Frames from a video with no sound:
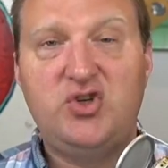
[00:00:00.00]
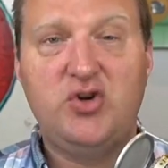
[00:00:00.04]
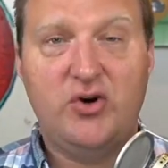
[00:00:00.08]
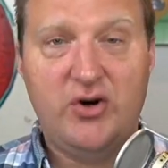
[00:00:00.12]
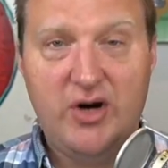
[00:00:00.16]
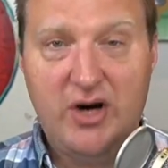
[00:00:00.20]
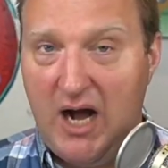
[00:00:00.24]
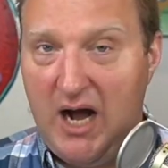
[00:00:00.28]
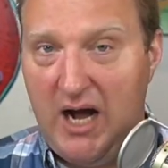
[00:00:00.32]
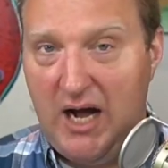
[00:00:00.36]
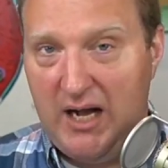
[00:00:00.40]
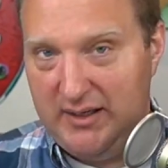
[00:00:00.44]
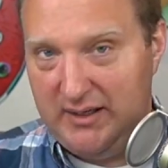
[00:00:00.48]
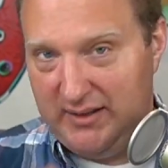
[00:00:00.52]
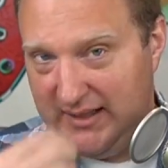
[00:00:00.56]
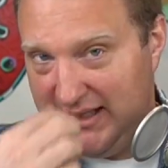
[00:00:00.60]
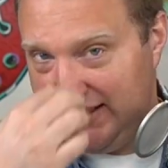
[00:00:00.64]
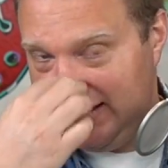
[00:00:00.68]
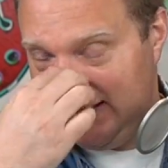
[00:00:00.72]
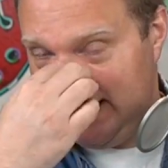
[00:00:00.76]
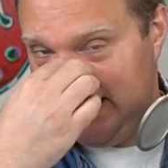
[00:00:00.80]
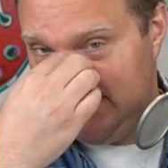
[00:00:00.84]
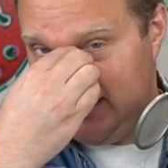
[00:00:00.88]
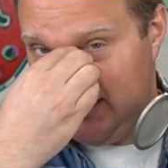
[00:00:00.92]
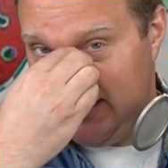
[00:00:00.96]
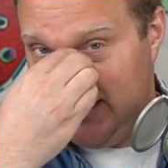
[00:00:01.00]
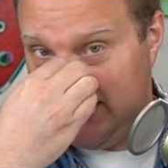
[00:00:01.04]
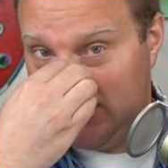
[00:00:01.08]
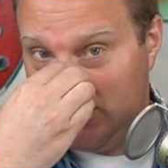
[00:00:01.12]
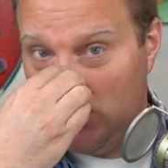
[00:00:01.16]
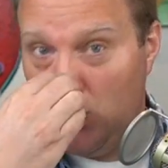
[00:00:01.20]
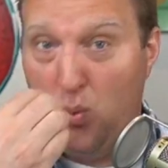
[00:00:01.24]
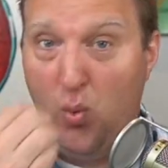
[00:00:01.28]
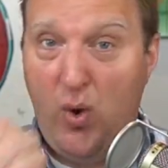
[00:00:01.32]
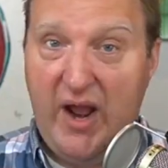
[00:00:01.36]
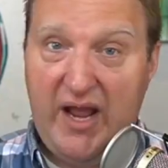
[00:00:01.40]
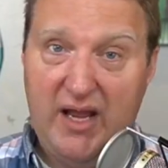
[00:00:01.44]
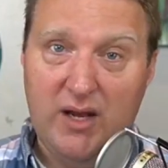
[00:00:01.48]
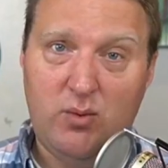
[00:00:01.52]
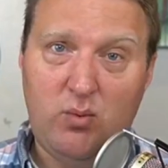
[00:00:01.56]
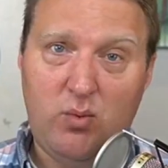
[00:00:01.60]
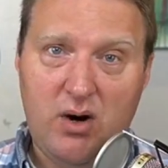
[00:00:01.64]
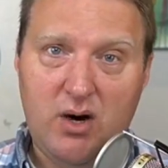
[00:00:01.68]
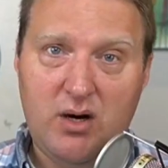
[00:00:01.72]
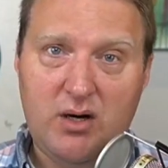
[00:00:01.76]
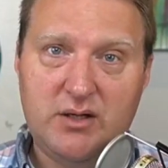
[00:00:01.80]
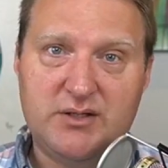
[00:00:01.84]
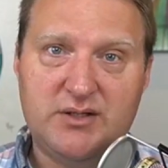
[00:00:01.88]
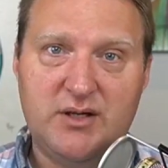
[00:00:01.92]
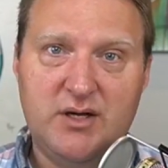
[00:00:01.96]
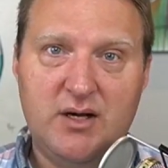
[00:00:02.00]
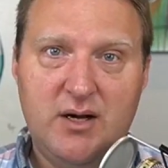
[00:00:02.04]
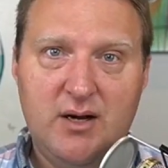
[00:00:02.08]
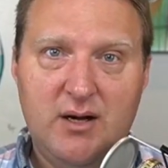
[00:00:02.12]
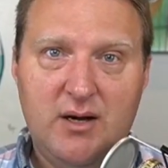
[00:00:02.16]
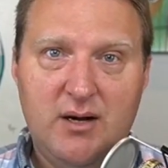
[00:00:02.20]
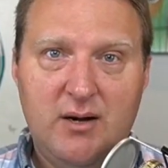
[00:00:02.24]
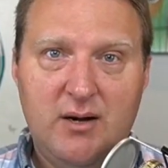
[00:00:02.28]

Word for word: You're not. That, that's not the way it works,